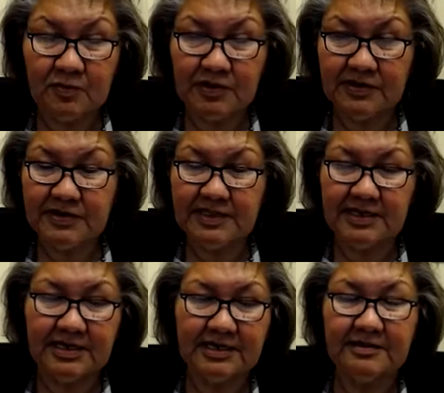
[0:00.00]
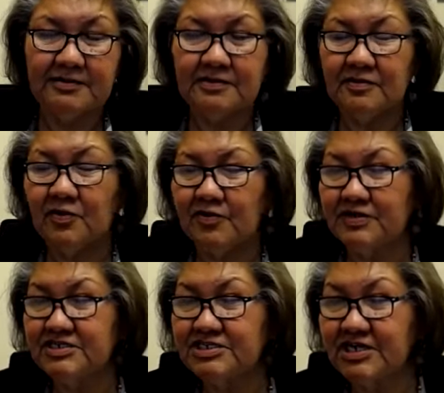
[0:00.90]
with uh,
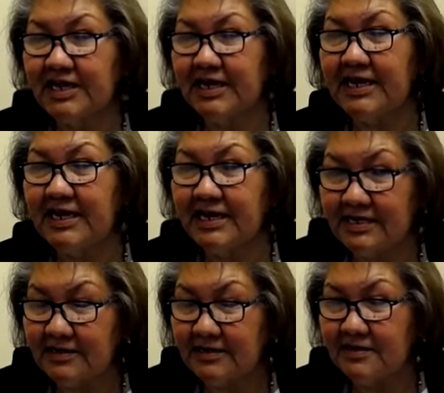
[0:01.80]
Northern Cheyenne